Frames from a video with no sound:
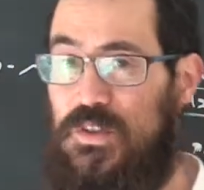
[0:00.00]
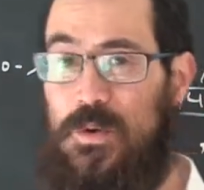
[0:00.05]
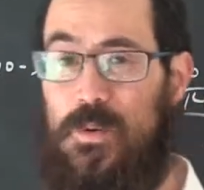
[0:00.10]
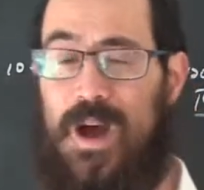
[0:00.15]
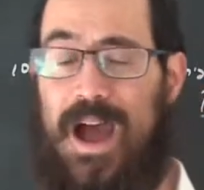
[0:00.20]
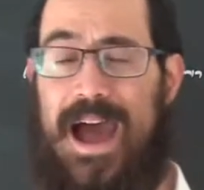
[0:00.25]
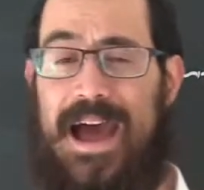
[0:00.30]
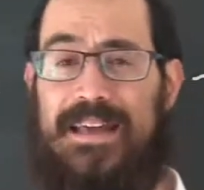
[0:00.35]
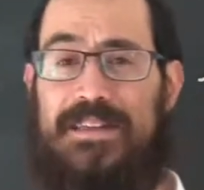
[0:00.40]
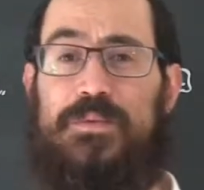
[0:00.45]

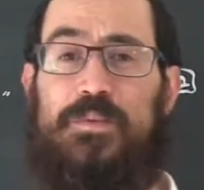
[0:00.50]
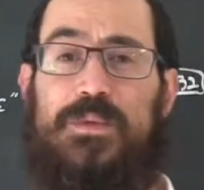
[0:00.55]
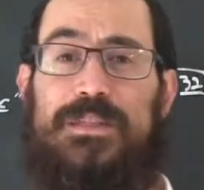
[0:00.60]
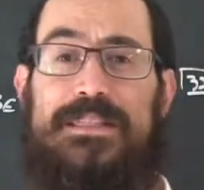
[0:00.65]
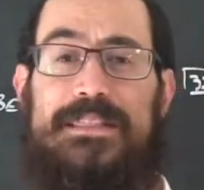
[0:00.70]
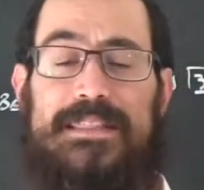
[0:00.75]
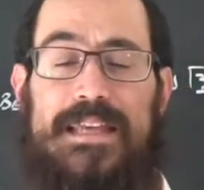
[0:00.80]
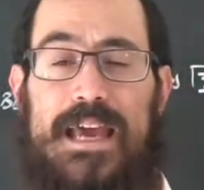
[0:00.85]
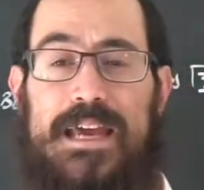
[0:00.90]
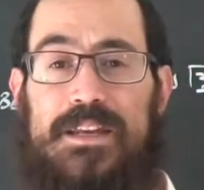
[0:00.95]
So as we
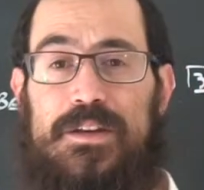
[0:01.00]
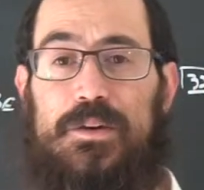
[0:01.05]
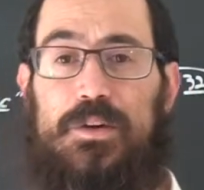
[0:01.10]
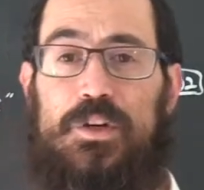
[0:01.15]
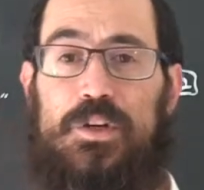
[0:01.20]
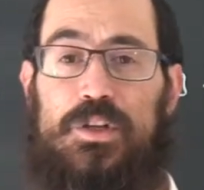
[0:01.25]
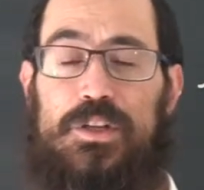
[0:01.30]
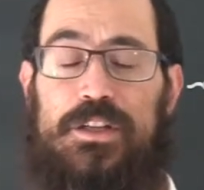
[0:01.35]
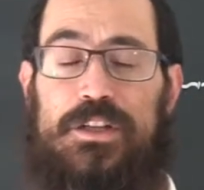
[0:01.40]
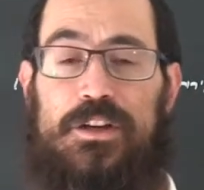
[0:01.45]
said
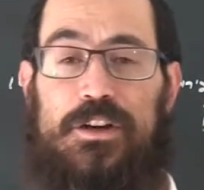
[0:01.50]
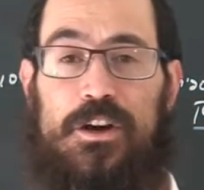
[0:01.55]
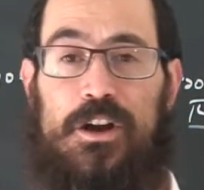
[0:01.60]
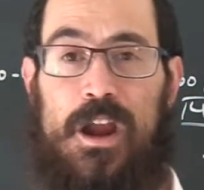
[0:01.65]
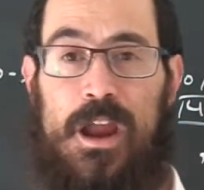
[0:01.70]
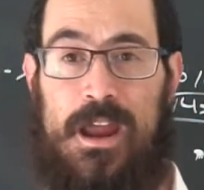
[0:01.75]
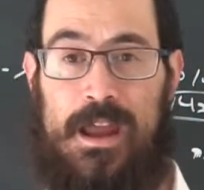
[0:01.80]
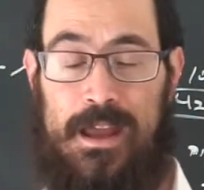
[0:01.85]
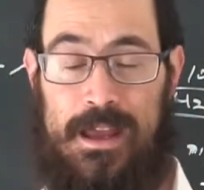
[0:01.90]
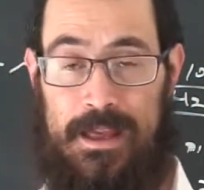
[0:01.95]
earlier,